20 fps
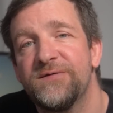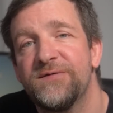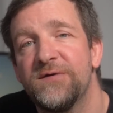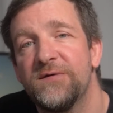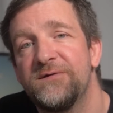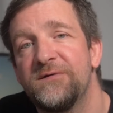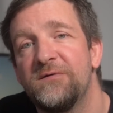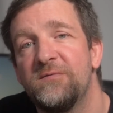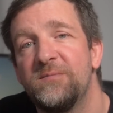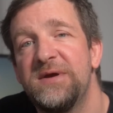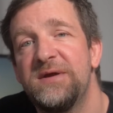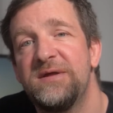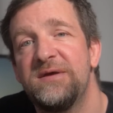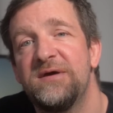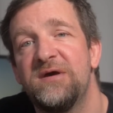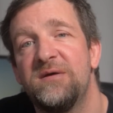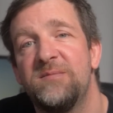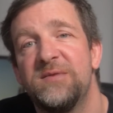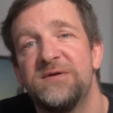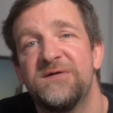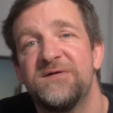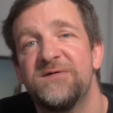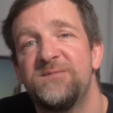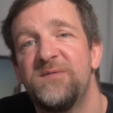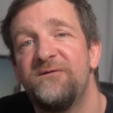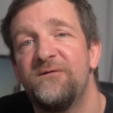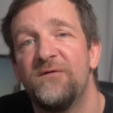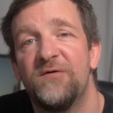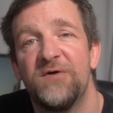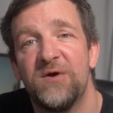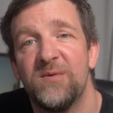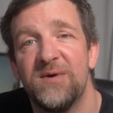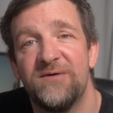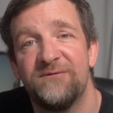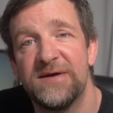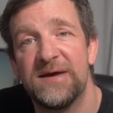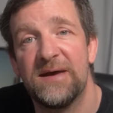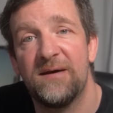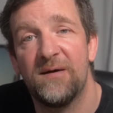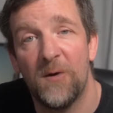social media images before you
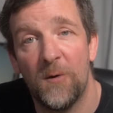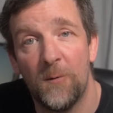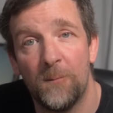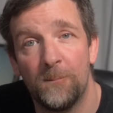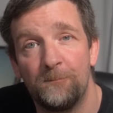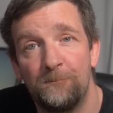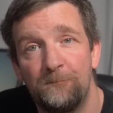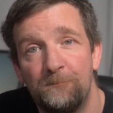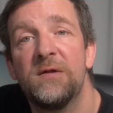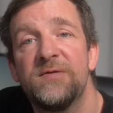even get home.